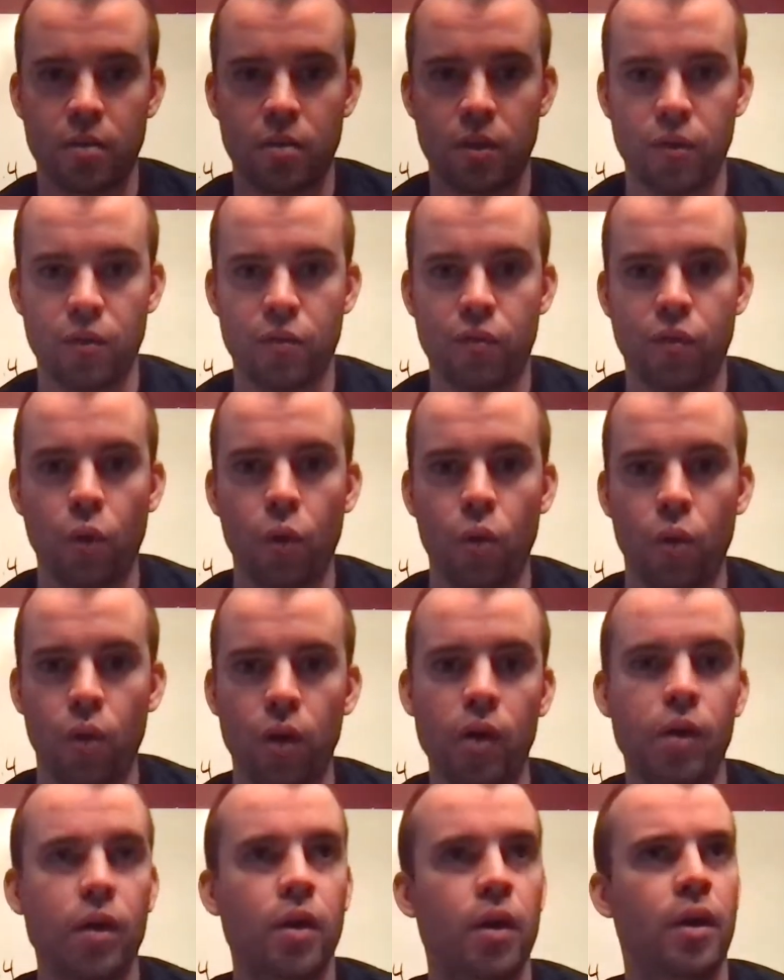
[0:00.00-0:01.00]
one
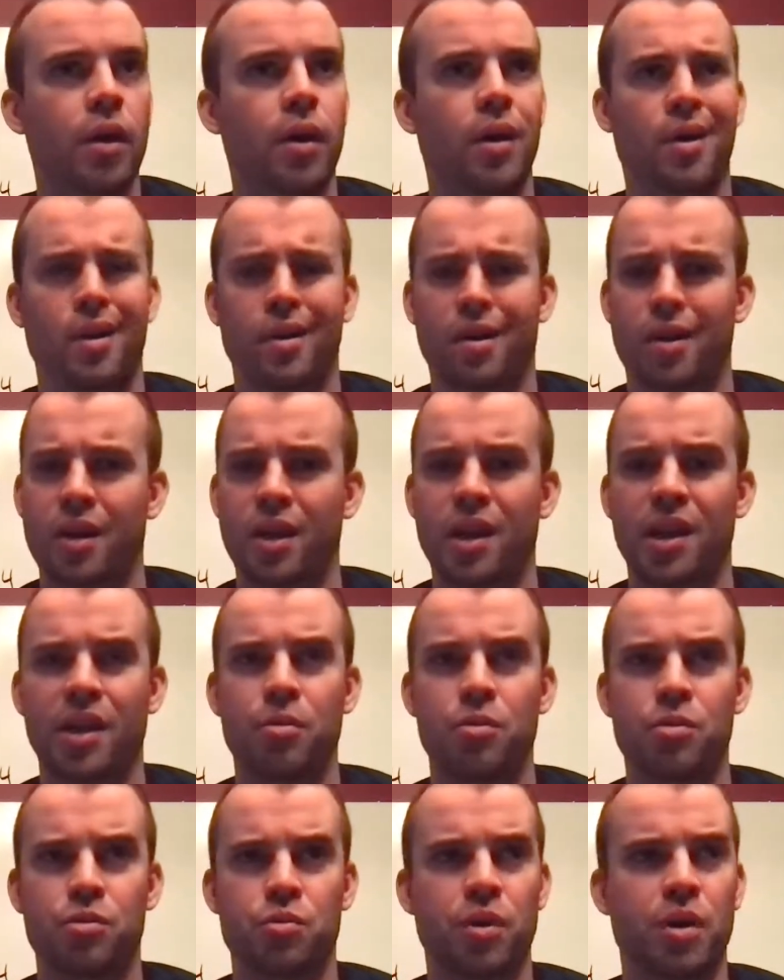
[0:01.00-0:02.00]
four, and it
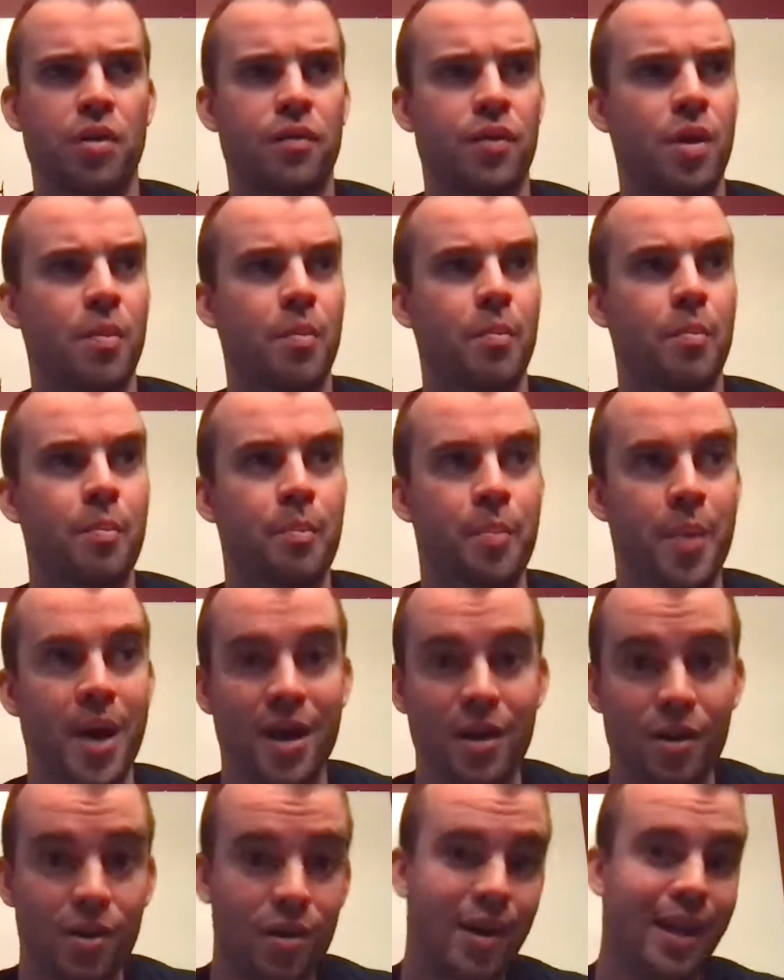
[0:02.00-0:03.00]
was one of our
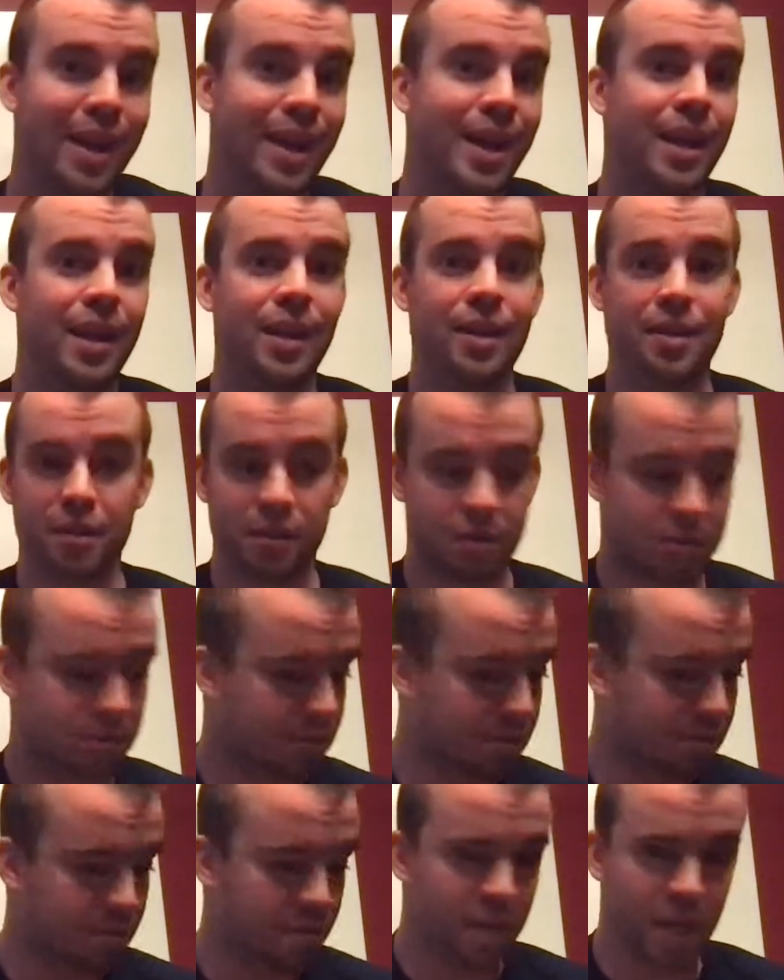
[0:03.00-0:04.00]
better
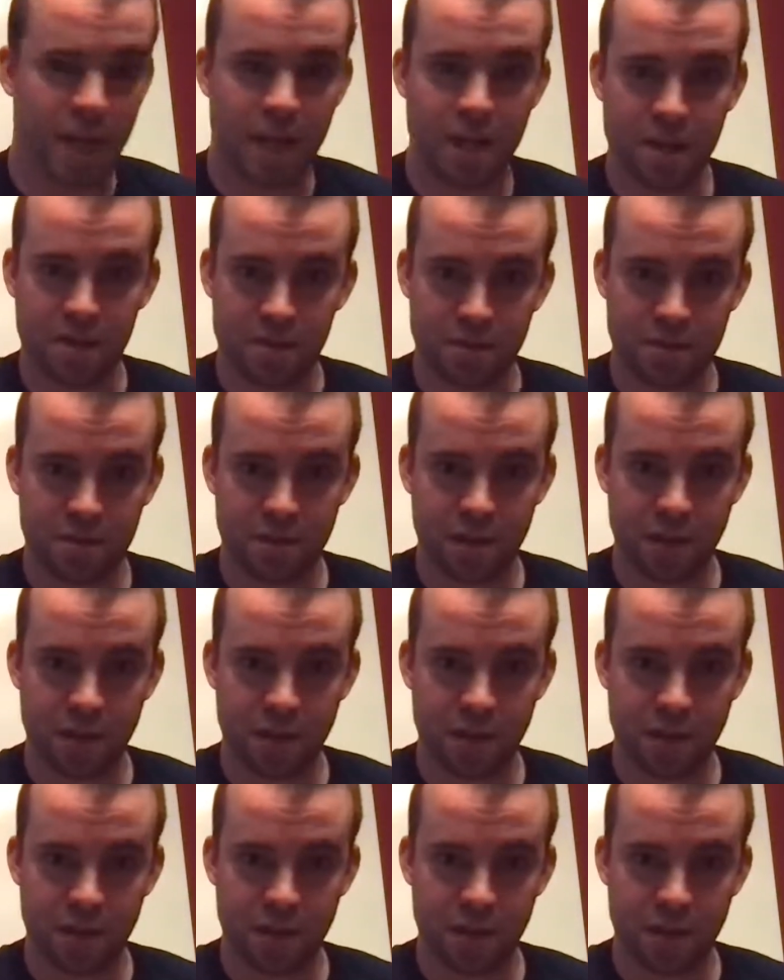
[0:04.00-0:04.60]
hitting days.